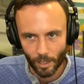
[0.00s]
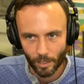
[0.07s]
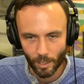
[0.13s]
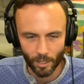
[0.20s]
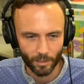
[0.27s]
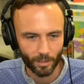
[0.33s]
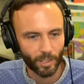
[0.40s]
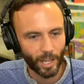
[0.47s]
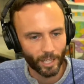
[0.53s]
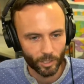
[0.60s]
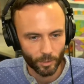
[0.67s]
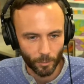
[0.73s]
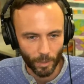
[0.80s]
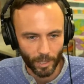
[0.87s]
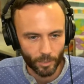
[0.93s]
another
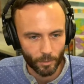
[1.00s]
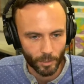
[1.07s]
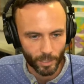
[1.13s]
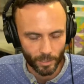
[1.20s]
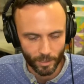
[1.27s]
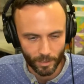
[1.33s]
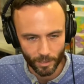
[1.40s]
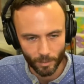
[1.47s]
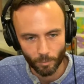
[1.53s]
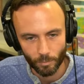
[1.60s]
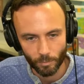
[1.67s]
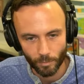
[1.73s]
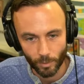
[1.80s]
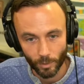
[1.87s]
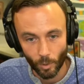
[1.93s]
classroom management
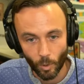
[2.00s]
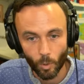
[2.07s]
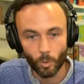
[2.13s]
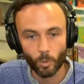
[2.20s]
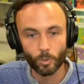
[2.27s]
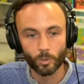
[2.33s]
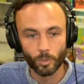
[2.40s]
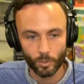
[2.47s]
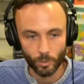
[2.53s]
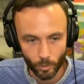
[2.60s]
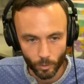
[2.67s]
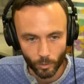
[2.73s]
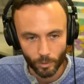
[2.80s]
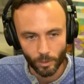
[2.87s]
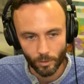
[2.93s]
system the whole
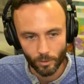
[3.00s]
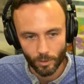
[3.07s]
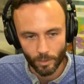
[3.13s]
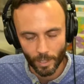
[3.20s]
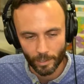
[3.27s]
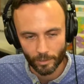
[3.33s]
school used